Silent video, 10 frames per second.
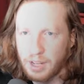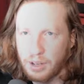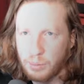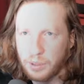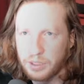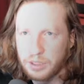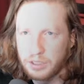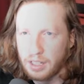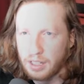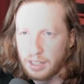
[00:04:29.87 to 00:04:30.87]

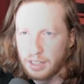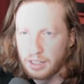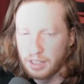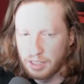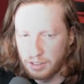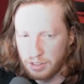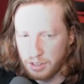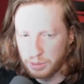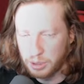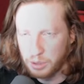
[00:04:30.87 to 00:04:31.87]
which this is
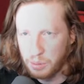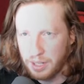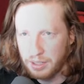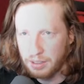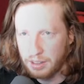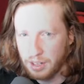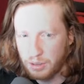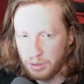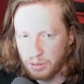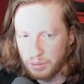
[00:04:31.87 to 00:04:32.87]
the original one that I
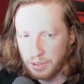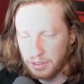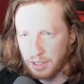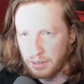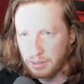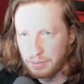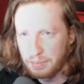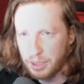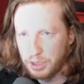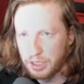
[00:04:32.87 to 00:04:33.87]
took from free sound and
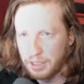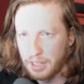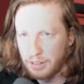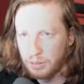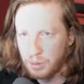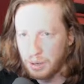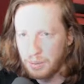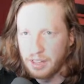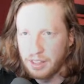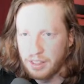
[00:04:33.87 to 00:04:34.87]
pitched it down quite a bit.